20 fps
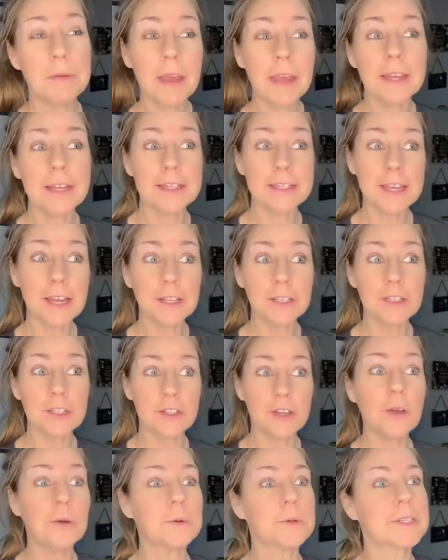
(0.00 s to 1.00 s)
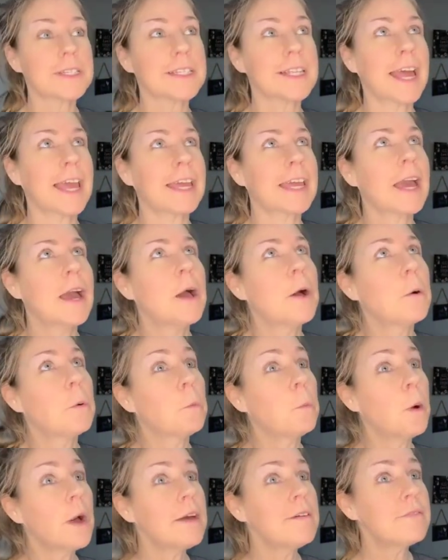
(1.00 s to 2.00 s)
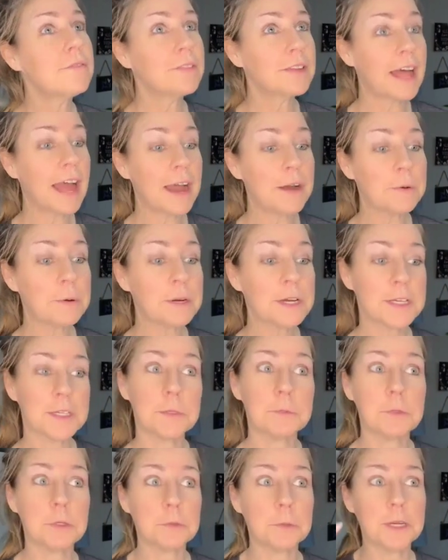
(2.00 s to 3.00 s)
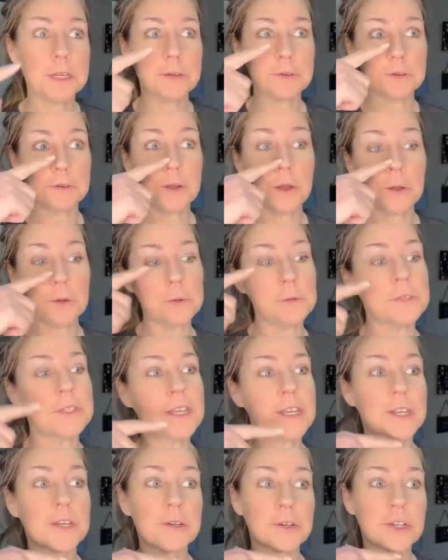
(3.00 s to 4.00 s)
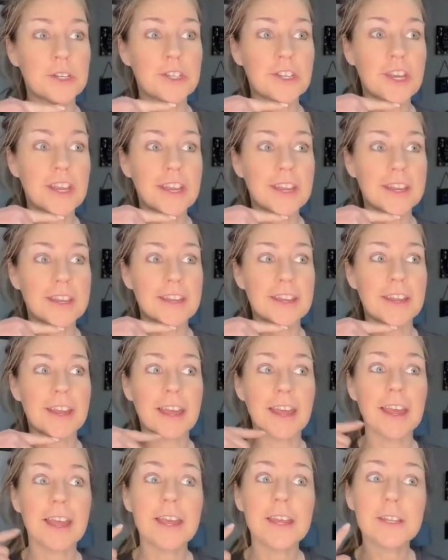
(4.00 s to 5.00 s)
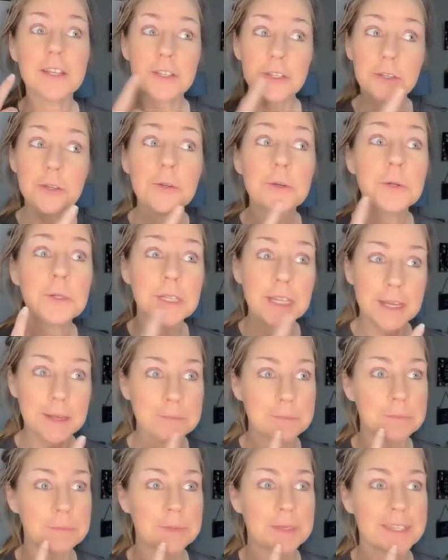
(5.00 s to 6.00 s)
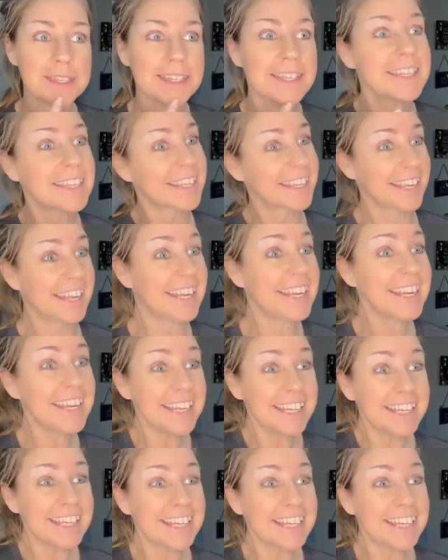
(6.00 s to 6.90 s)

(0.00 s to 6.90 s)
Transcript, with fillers: Maybe I could tell jokes like, what flower is between your nose and your chin? Tulips. Get it?